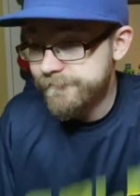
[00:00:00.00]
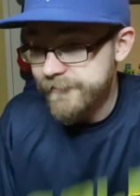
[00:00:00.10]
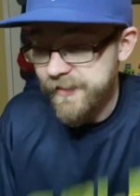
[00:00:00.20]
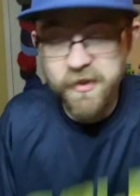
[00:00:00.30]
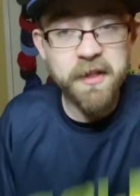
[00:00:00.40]

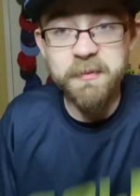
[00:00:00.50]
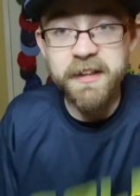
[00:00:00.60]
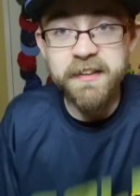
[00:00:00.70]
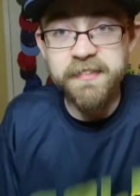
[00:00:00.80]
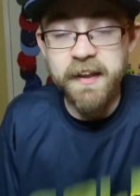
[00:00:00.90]
that's all I
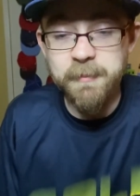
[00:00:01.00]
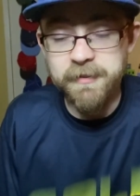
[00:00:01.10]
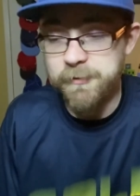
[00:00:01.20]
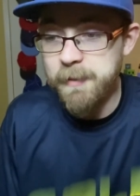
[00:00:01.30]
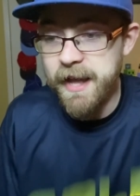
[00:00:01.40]
really can say about
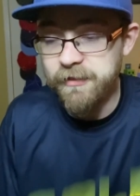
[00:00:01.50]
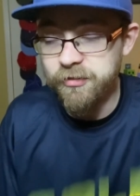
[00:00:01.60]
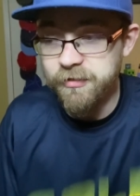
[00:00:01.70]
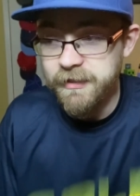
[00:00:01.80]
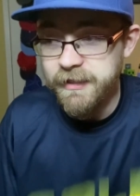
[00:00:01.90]
this
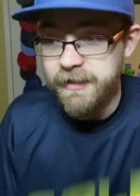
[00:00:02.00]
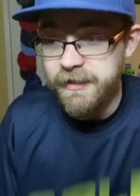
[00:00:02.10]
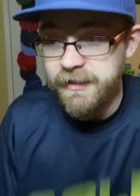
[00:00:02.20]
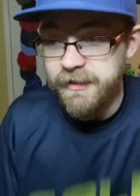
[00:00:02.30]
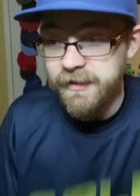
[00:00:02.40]
match.
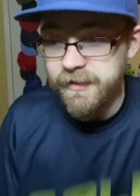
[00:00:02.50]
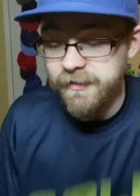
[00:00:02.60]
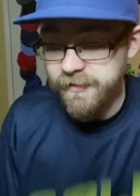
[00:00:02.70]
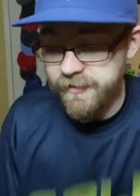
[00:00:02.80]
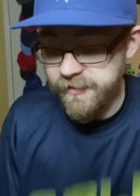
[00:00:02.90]

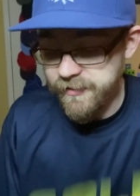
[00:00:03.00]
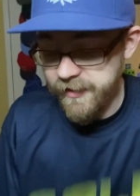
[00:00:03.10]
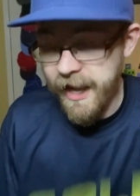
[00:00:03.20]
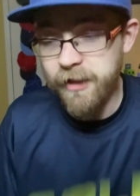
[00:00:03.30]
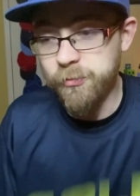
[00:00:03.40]
The
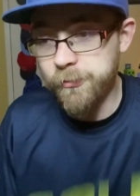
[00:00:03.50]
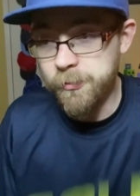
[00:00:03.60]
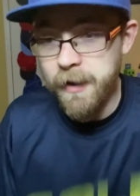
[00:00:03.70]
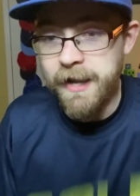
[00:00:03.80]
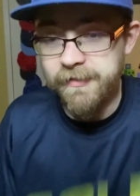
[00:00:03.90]
casuals are
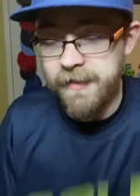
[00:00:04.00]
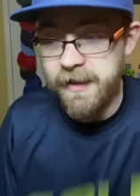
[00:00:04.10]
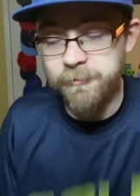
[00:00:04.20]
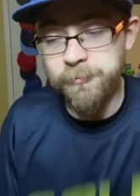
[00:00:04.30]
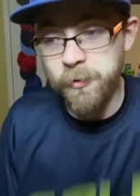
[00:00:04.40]
right
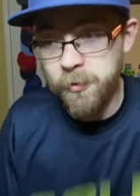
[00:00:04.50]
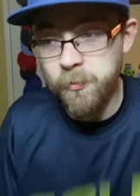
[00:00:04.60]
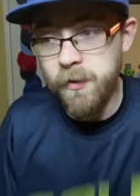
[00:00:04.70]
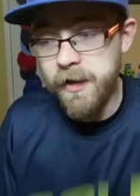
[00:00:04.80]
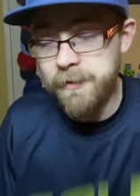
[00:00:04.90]
saying
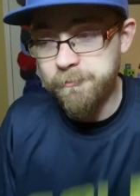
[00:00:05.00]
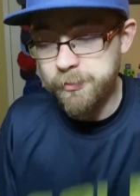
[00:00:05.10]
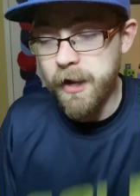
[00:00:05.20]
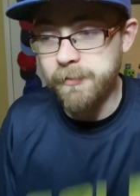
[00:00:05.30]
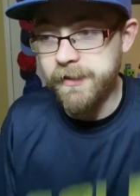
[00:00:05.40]
4-1
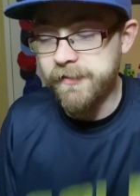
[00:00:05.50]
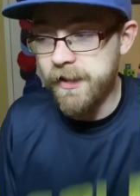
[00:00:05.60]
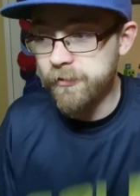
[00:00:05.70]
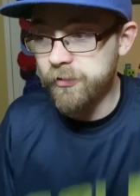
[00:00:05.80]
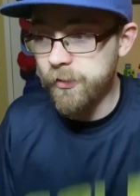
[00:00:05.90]
probably
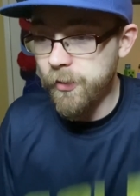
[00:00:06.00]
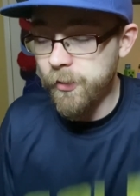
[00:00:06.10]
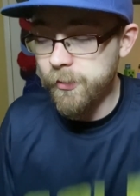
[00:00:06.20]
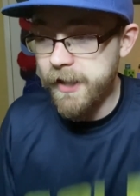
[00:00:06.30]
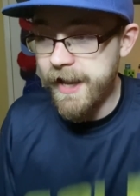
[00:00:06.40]
tells you the
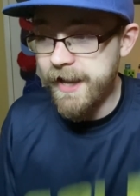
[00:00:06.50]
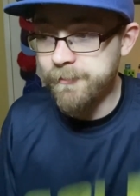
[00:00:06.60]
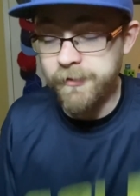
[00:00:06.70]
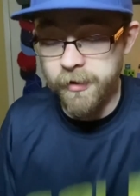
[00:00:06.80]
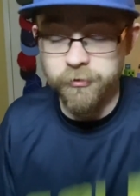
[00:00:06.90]
whole
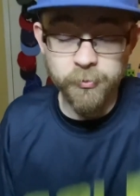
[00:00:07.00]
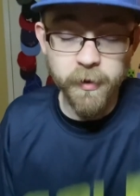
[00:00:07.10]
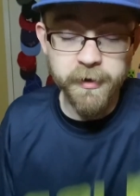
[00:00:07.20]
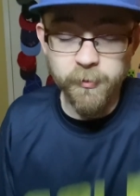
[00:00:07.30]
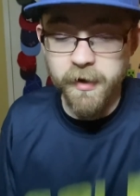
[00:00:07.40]
game, tells you
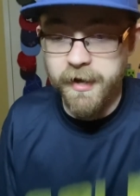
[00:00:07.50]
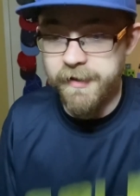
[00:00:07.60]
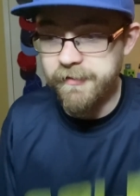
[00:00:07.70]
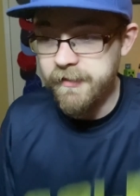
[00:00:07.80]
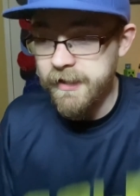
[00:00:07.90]
what it
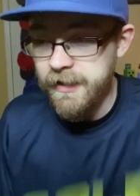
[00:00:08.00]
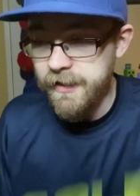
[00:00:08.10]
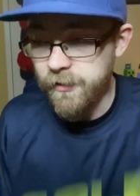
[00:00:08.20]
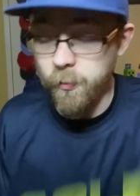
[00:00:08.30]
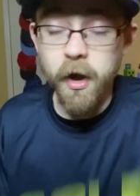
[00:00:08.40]
was.
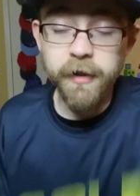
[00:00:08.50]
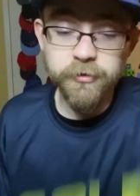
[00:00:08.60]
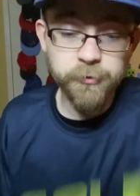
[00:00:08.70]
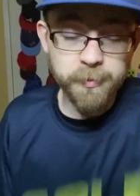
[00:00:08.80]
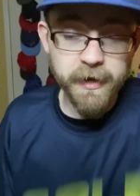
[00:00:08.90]
The
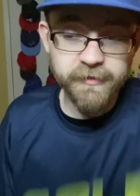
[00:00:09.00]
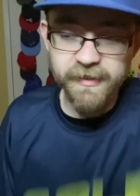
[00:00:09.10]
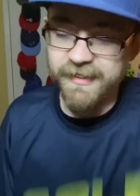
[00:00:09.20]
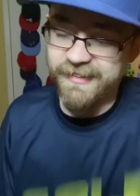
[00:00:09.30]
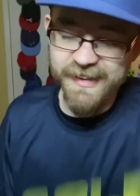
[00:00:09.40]
watchers probably tell
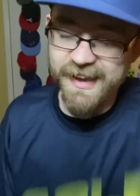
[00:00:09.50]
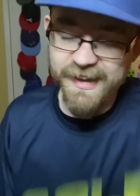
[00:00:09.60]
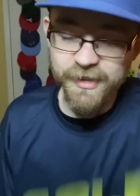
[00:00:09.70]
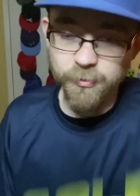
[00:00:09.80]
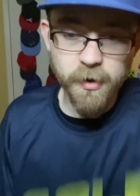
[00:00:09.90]
you, nah,
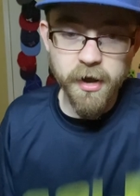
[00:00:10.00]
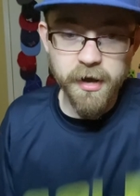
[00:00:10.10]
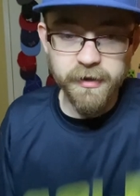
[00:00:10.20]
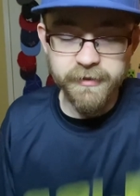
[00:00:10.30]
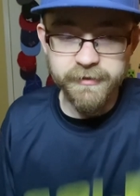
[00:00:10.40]
you're
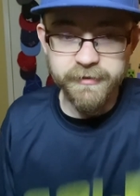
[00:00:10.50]
wrong.